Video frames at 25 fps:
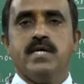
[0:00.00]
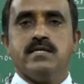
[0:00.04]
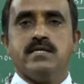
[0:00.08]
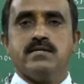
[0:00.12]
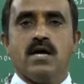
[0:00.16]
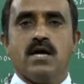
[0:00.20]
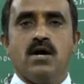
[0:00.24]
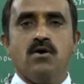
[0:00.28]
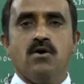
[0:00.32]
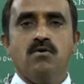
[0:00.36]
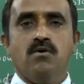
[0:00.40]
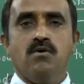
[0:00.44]

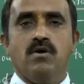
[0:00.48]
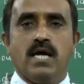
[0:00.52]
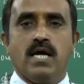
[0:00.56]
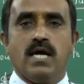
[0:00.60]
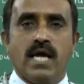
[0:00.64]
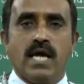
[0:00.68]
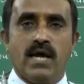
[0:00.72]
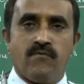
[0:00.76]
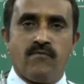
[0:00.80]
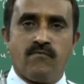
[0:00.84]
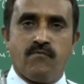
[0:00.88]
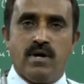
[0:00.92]
Now
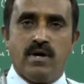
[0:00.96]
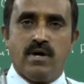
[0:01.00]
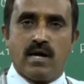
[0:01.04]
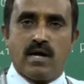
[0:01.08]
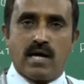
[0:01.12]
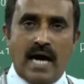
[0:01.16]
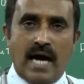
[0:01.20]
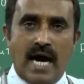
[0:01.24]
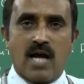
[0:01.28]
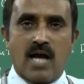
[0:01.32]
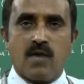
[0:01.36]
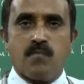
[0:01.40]
if
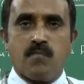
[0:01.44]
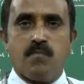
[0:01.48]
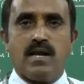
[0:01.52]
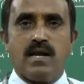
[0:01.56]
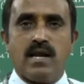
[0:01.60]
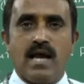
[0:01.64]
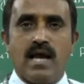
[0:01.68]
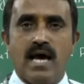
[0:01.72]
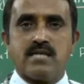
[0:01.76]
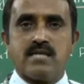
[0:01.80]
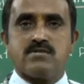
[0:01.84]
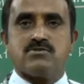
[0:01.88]

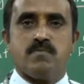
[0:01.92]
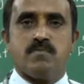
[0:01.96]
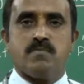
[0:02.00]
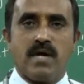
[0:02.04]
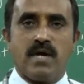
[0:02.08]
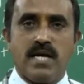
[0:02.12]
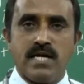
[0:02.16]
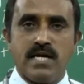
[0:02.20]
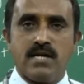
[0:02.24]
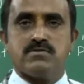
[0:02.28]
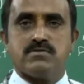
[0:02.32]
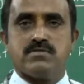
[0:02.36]
carbon has to be
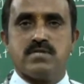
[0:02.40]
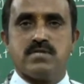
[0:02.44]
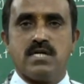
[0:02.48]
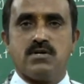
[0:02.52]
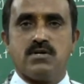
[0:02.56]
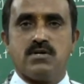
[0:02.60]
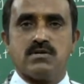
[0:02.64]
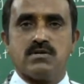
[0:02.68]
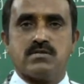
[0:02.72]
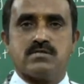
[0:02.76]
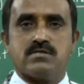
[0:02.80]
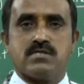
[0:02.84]
induced
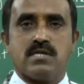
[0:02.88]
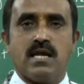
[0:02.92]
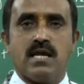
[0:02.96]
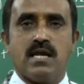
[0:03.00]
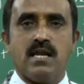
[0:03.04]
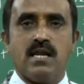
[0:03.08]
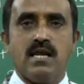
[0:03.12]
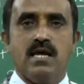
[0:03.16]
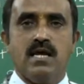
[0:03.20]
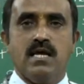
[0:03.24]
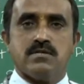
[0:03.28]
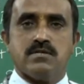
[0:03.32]
into steel,